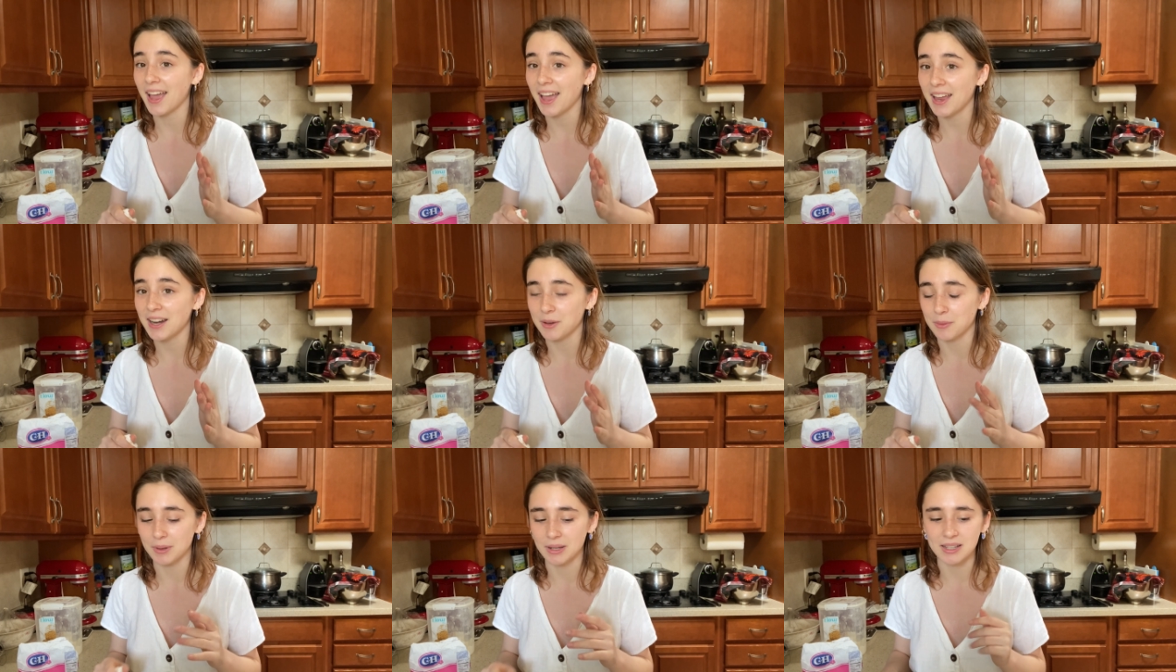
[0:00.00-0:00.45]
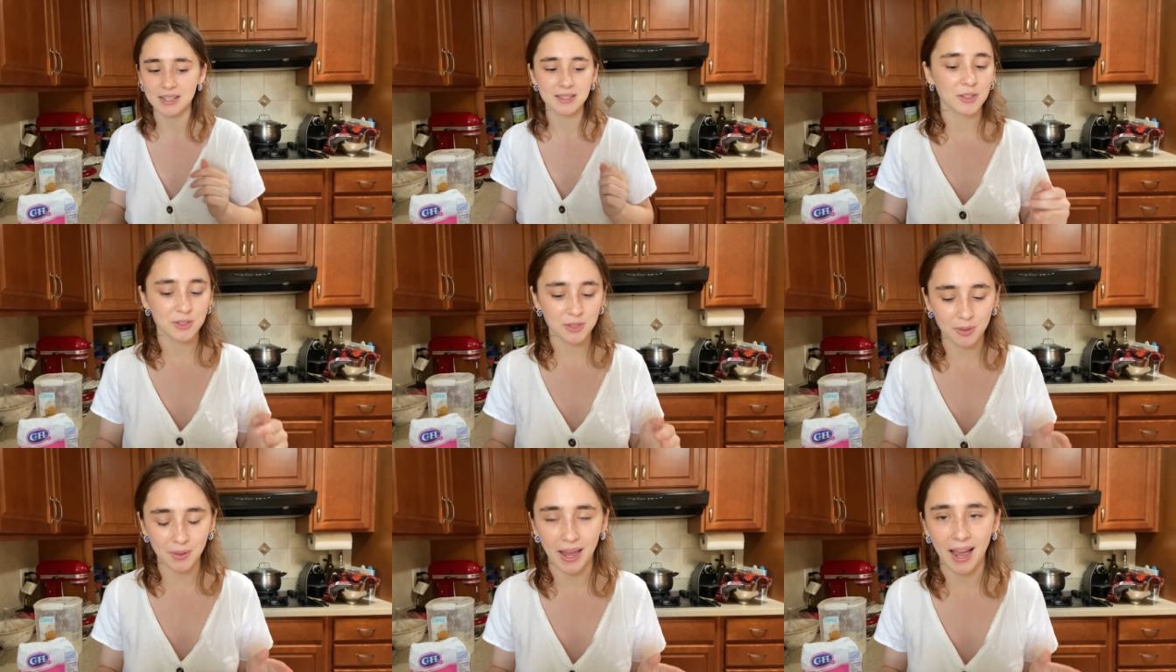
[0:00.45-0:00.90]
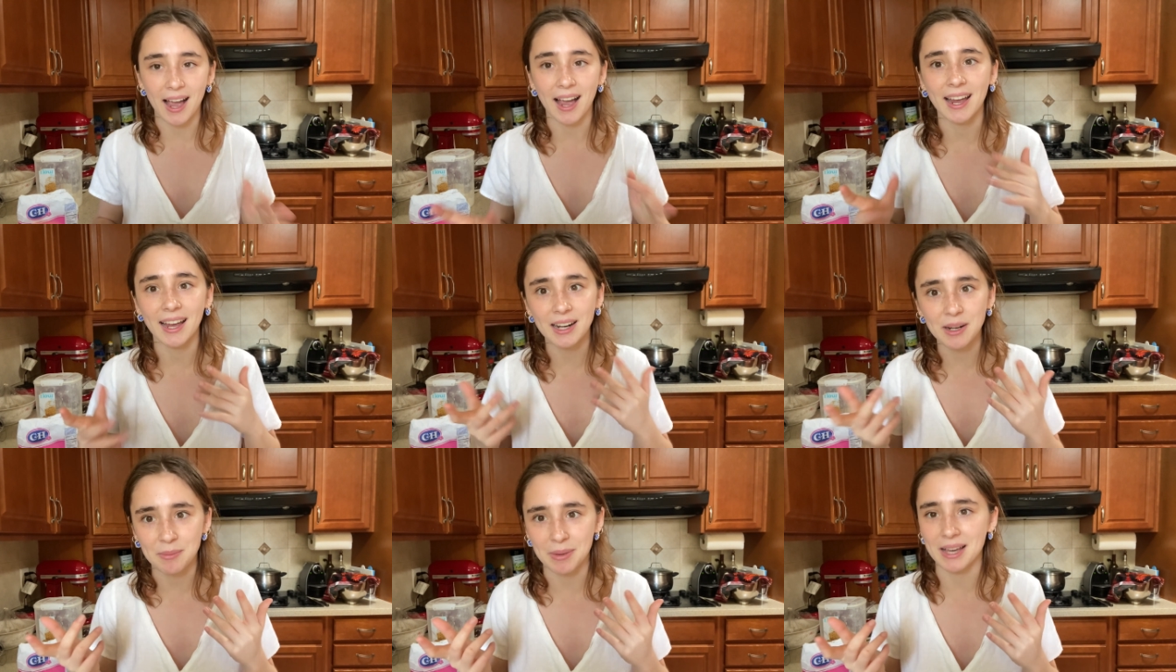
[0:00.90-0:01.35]
Anyways, so yeah, I
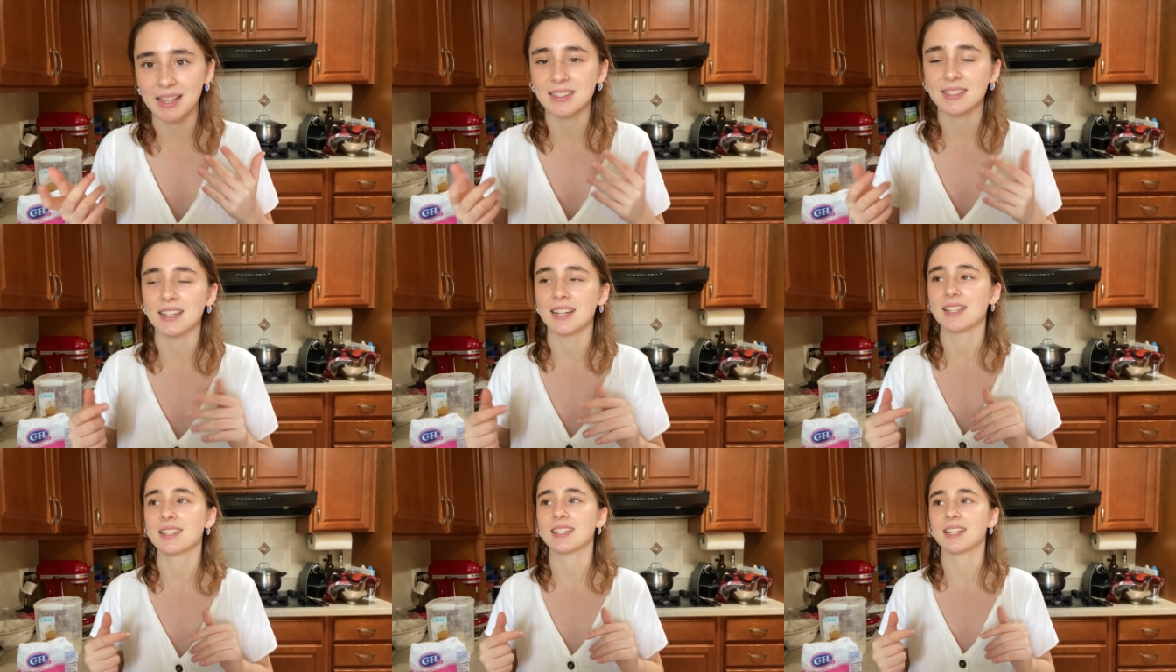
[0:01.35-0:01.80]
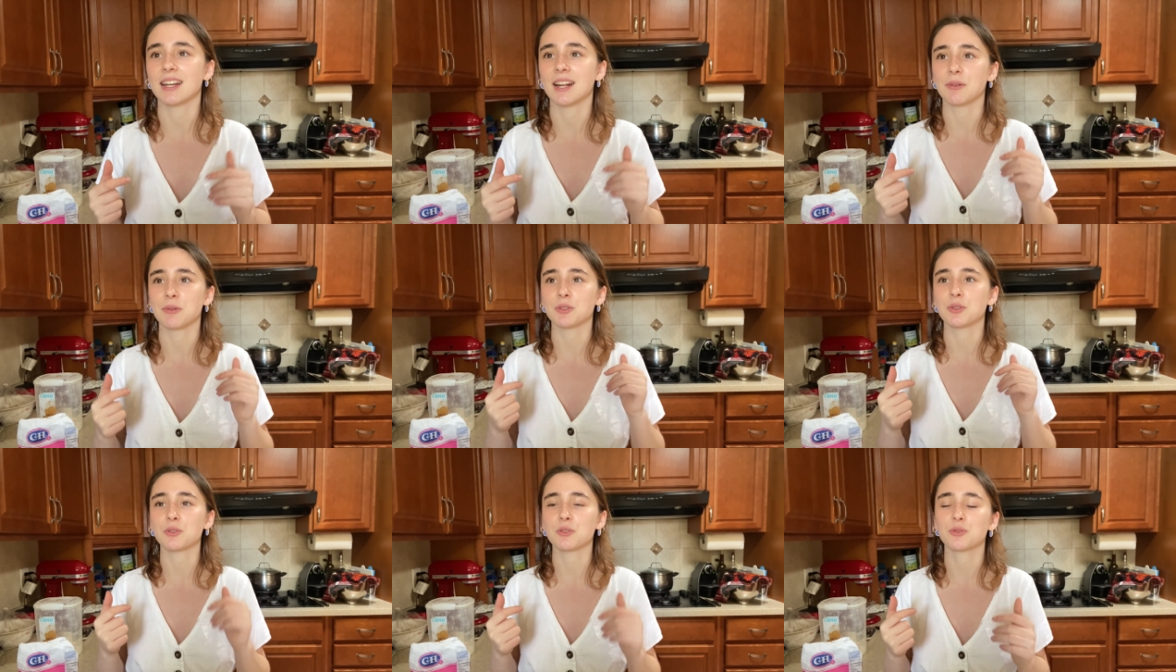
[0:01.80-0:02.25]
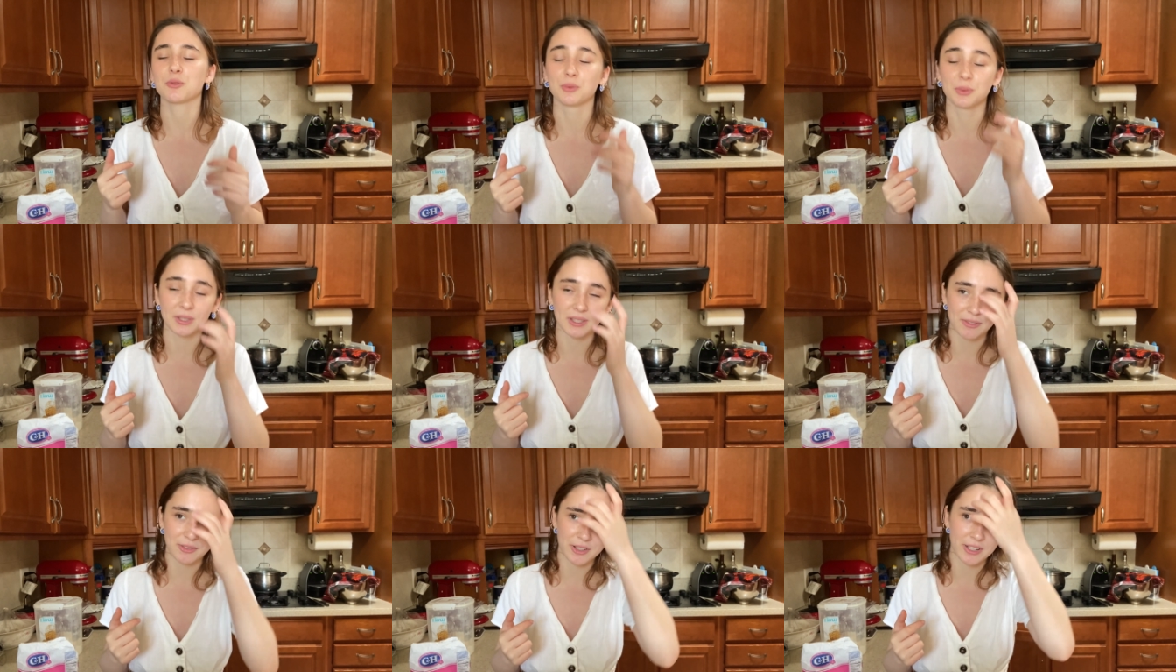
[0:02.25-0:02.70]
had a math test, and I was also
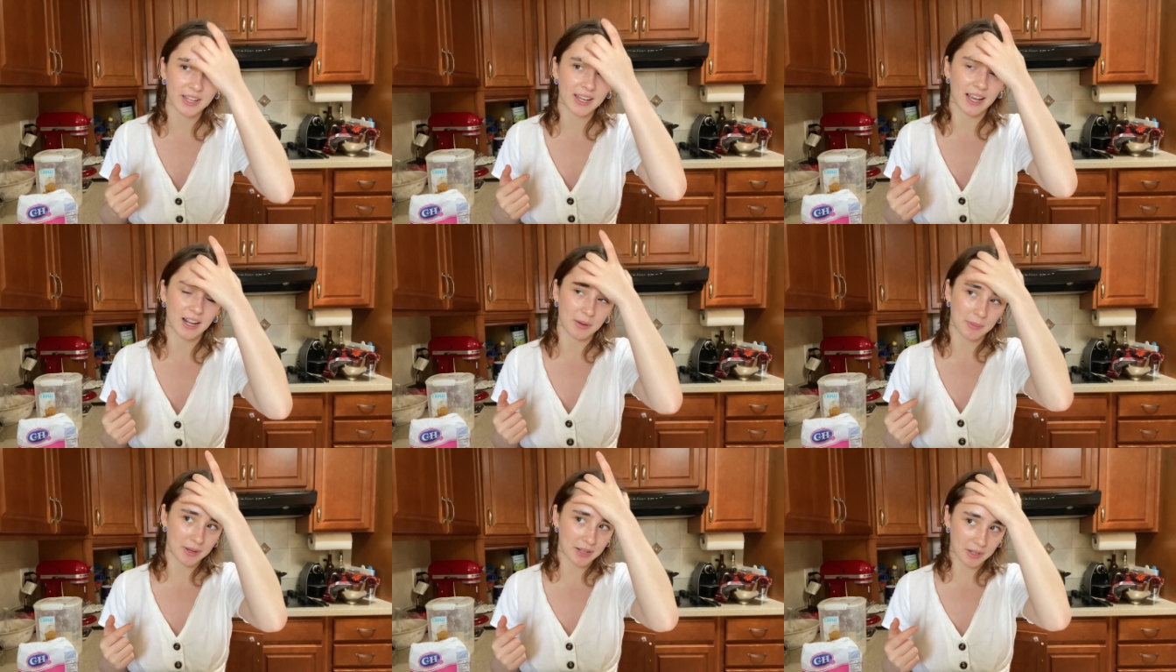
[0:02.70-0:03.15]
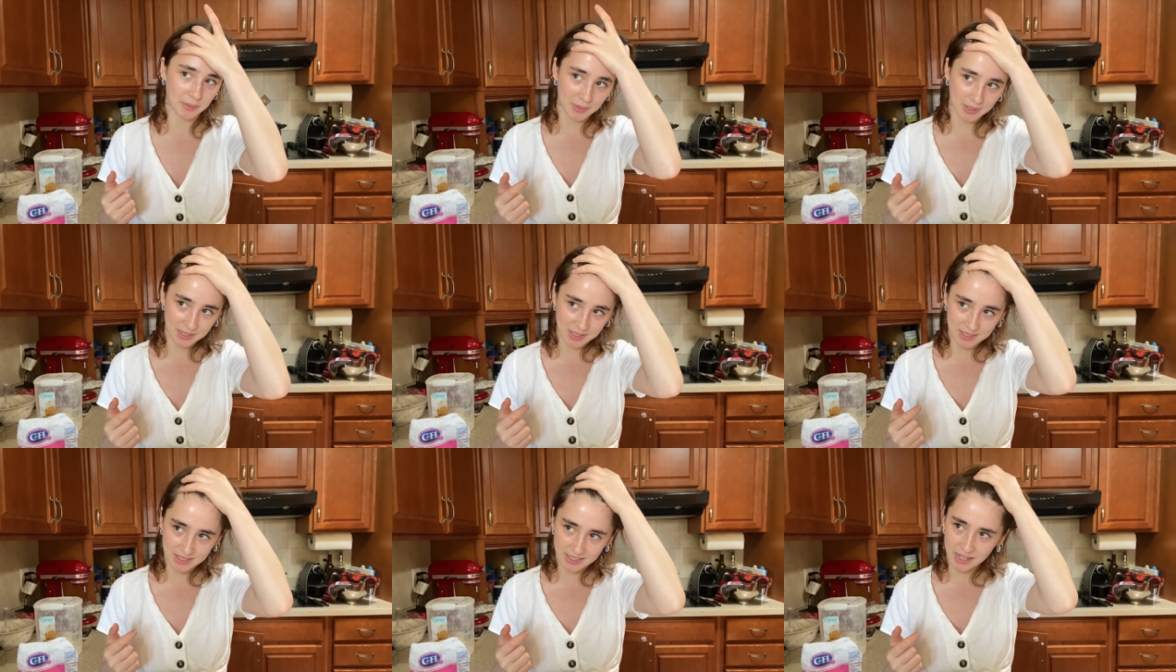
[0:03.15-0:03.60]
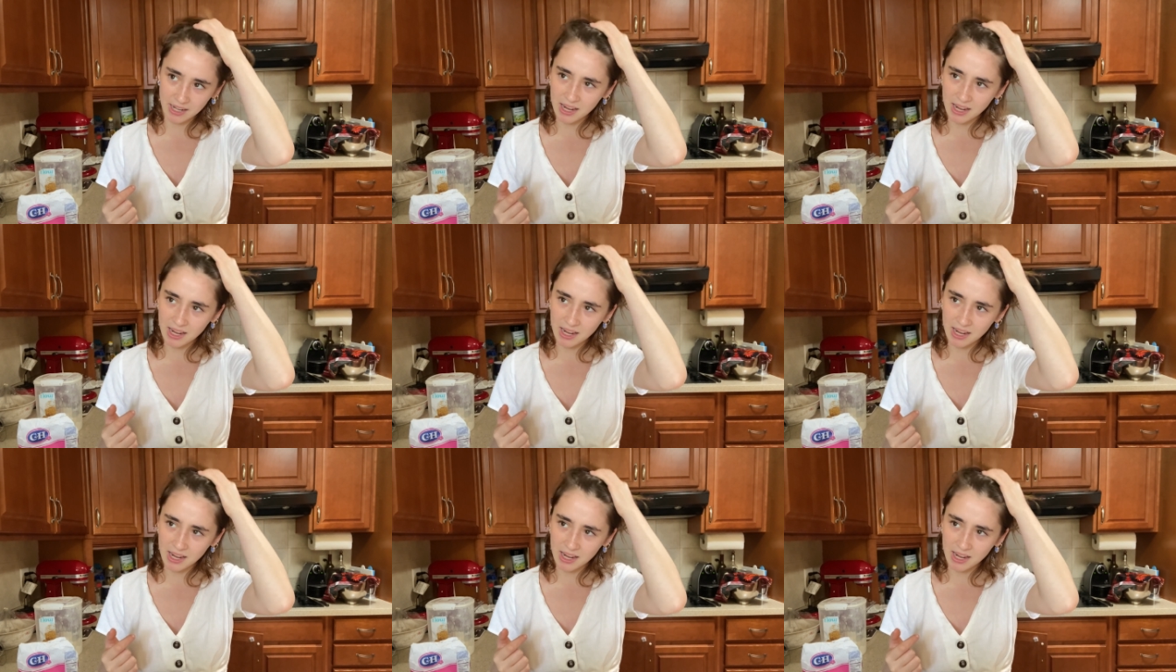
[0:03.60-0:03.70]
really freaking out about it because